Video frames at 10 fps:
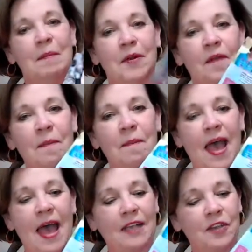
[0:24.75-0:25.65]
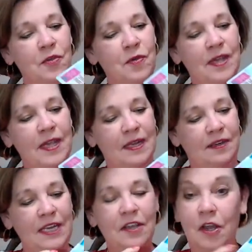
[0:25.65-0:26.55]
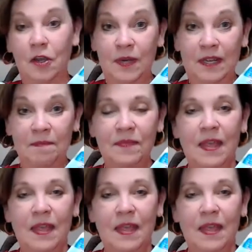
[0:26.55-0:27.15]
But on the back, you can decode it,